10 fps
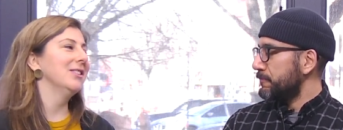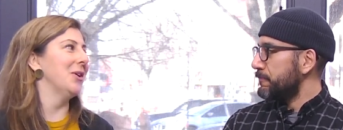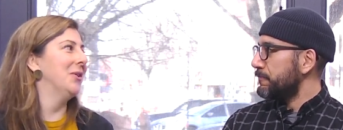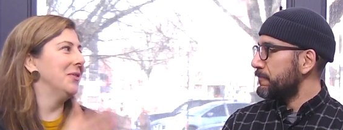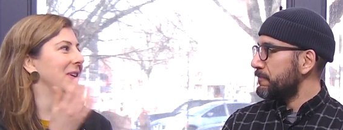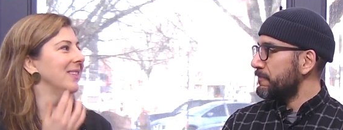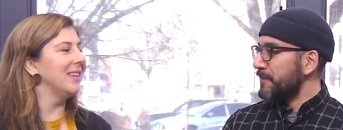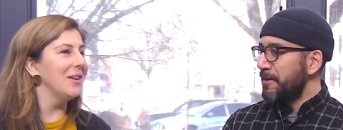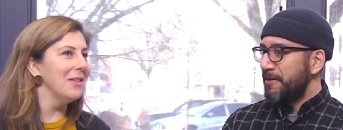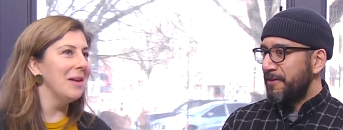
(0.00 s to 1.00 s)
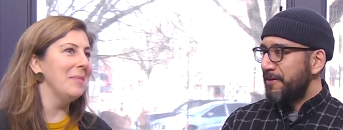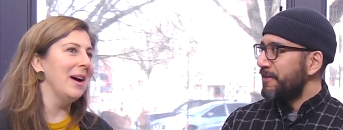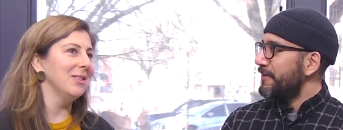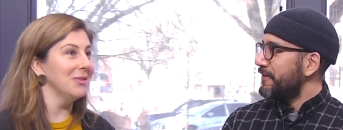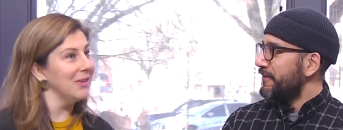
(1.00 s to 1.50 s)
Speaker 1: So we scale that
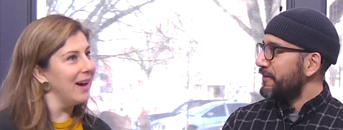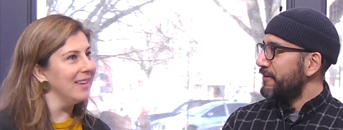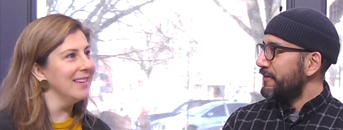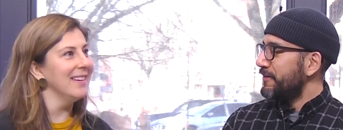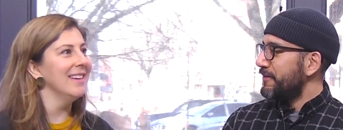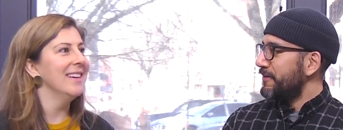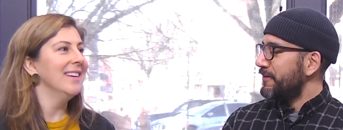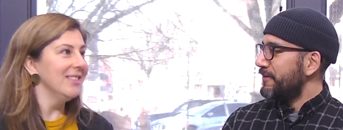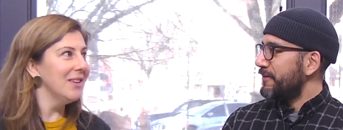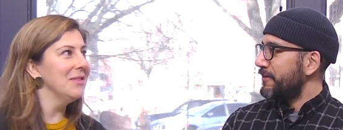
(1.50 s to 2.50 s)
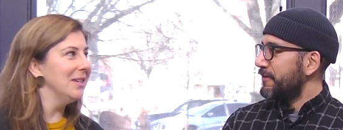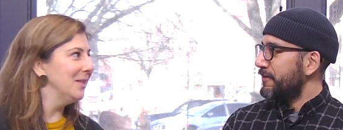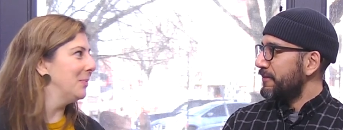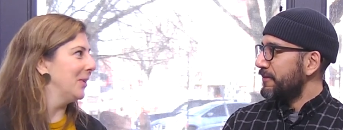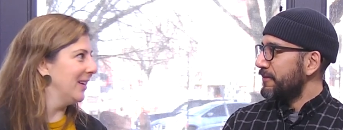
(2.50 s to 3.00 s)
back to reality. 70
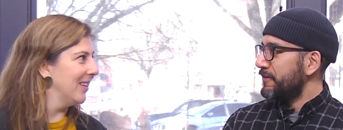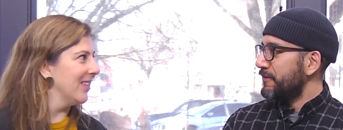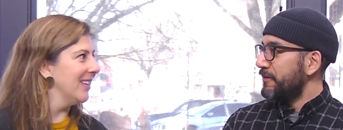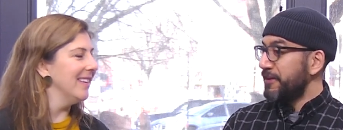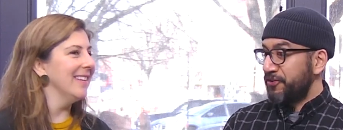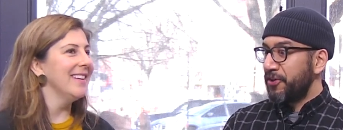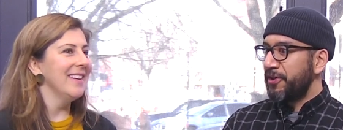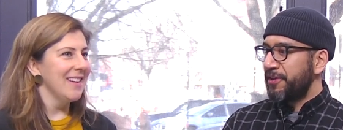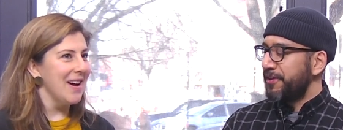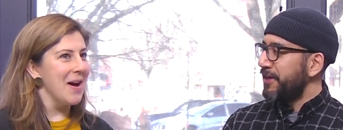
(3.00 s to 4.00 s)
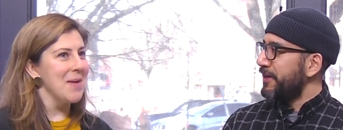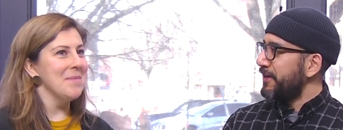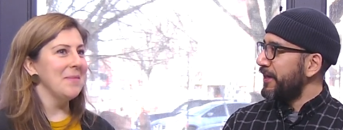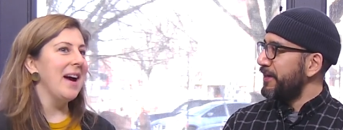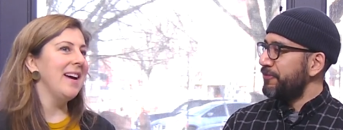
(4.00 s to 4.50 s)
is pretty good. It's good, um,
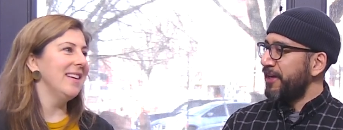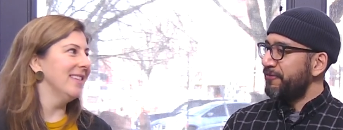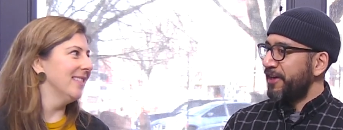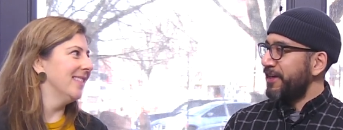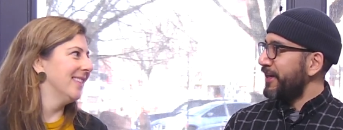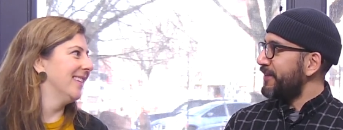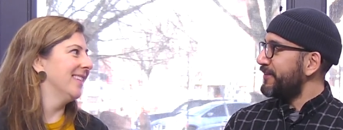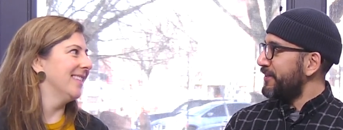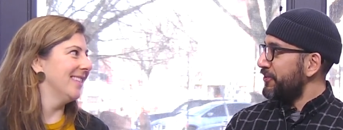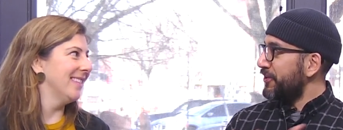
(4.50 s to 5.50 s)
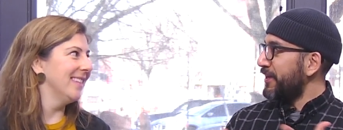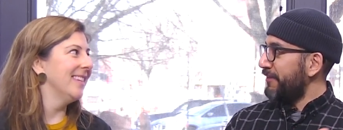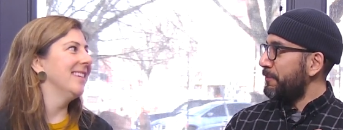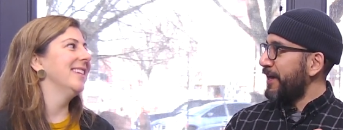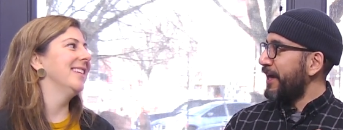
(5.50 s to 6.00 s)
yeah. and if they
Speaker 2: invite guests, then you're going to
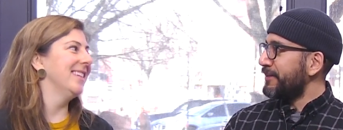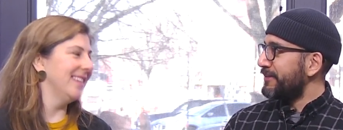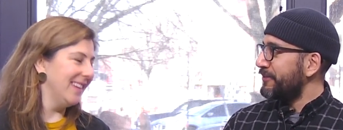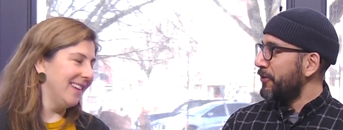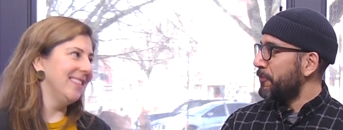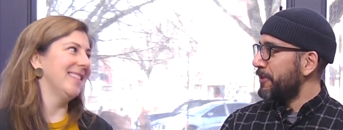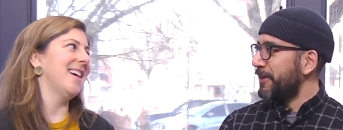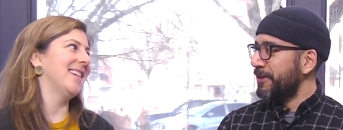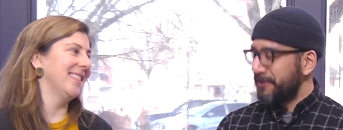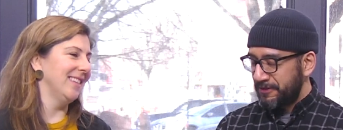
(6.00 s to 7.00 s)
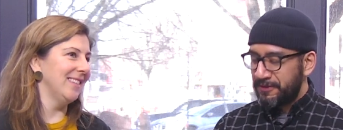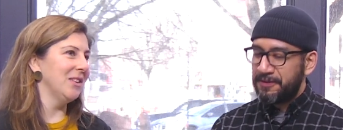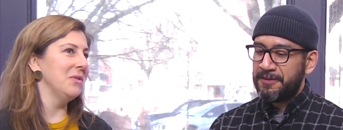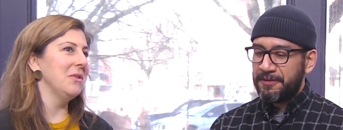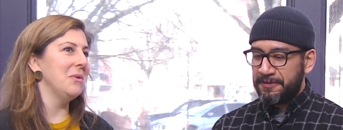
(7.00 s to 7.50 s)
have a packed exactly. opening. Exactly.
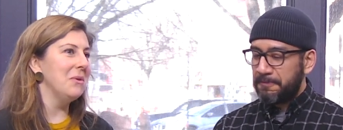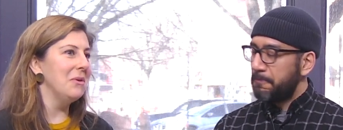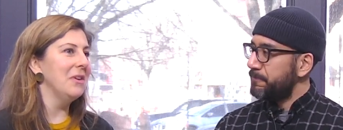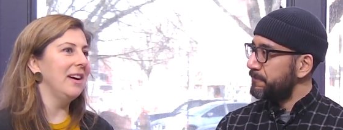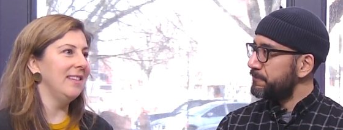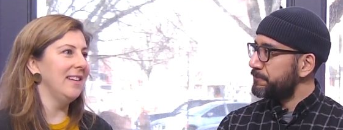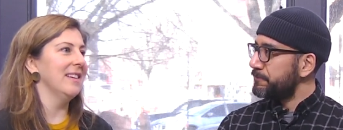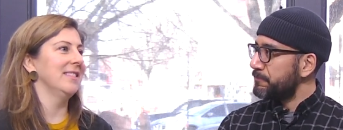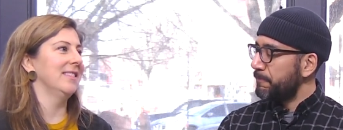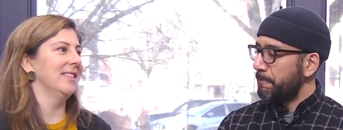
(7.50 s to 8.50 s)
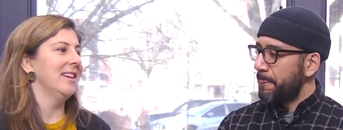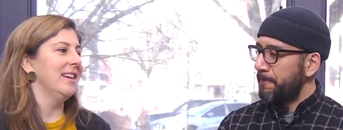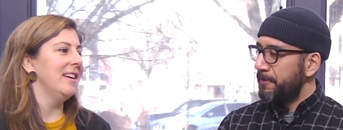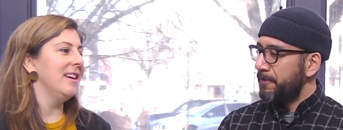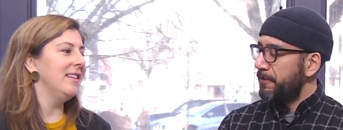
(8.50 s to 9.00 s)
Speaker 1: So the whole idea is,
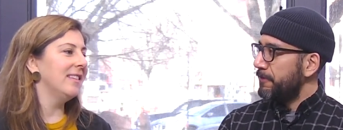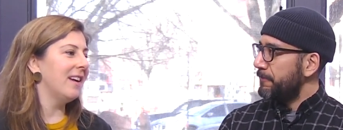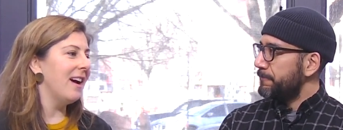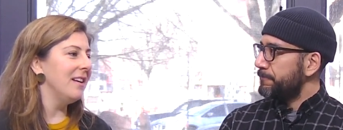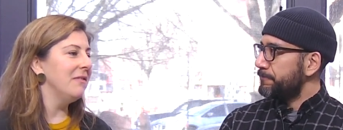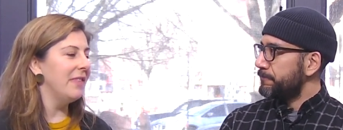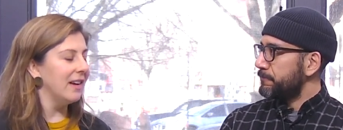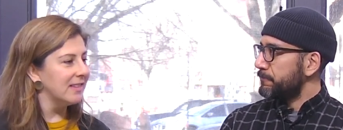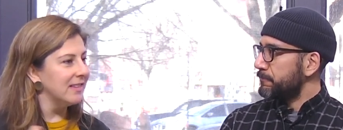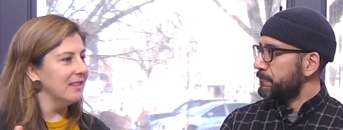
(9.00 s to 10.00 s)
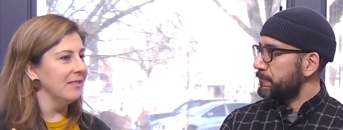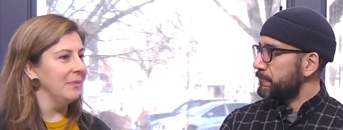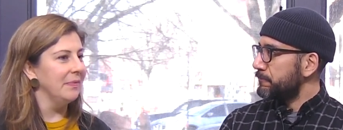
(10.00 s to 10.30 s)
it's kind of that's the